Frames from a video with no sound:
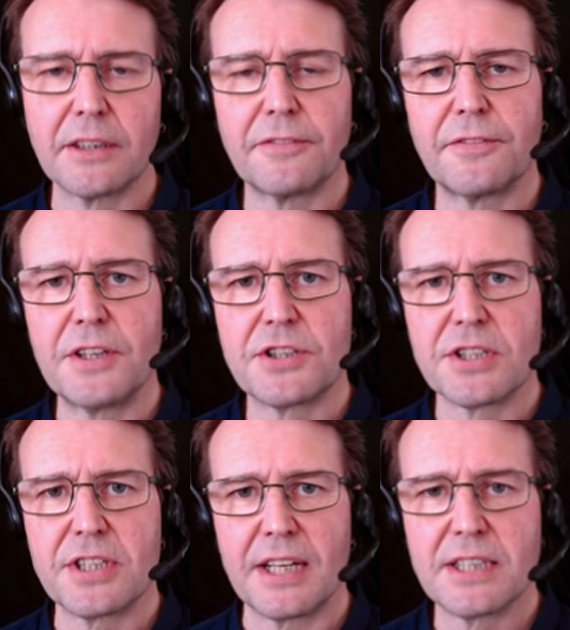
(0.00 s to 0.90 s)
the feature
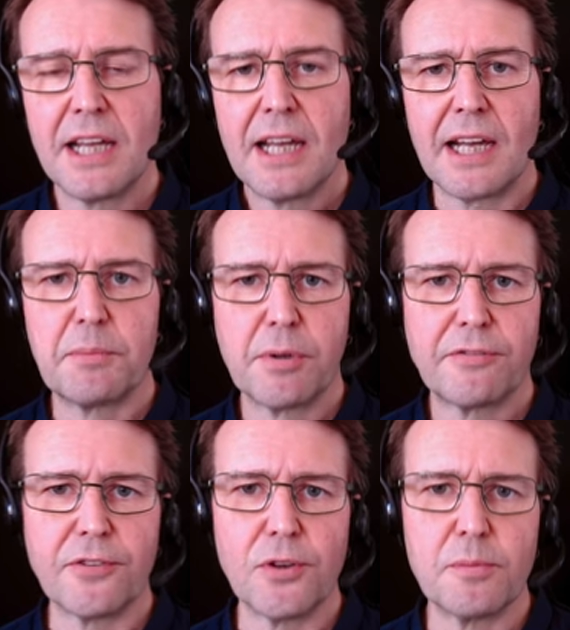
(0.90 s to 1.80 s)
set and
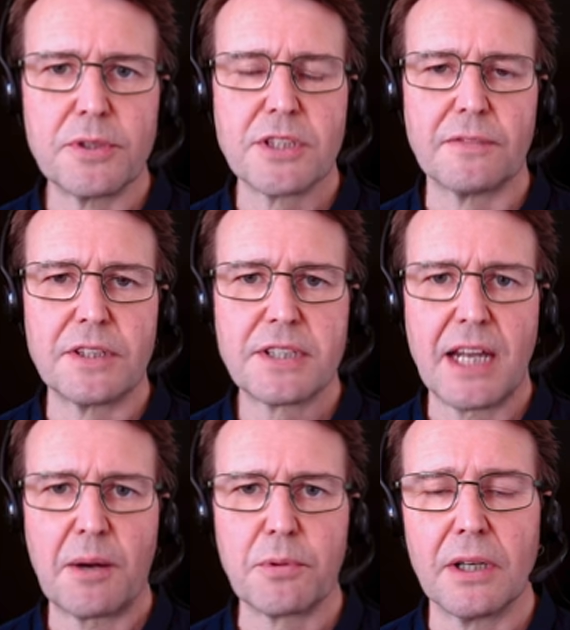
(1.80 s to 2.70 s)
performance of this
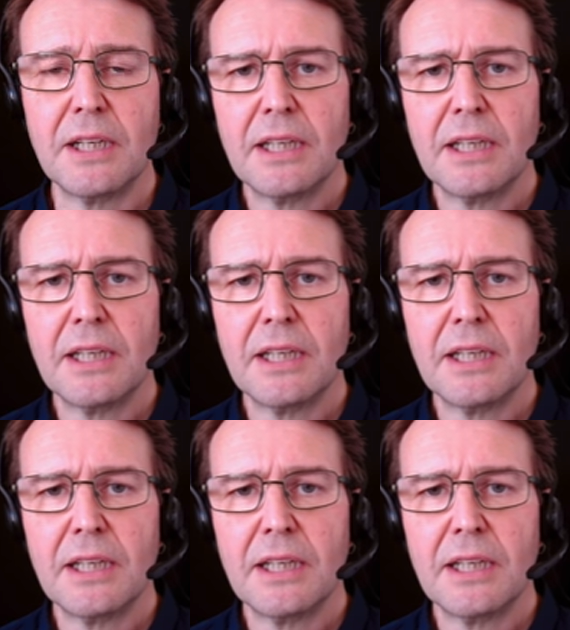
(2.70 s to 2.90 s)
camera